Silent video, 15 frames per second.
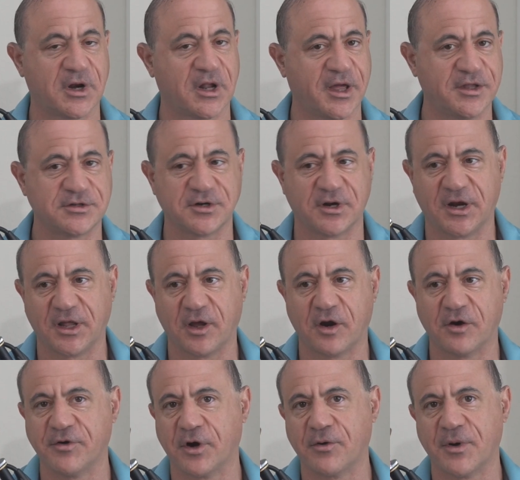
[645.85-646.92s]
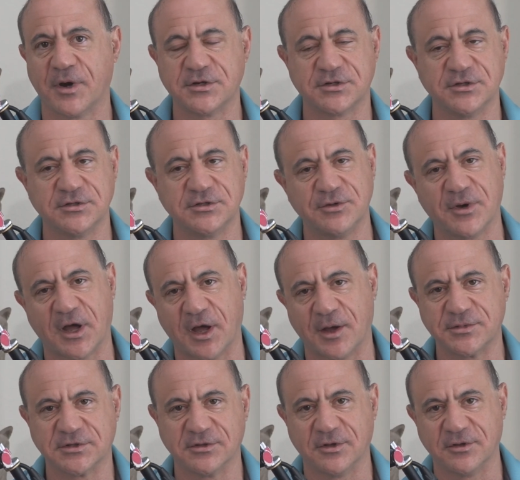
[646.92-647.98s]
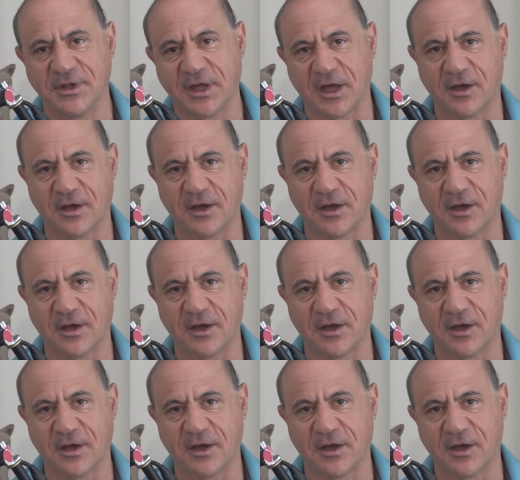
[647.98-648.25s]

and I'll answer any career questions you absolutely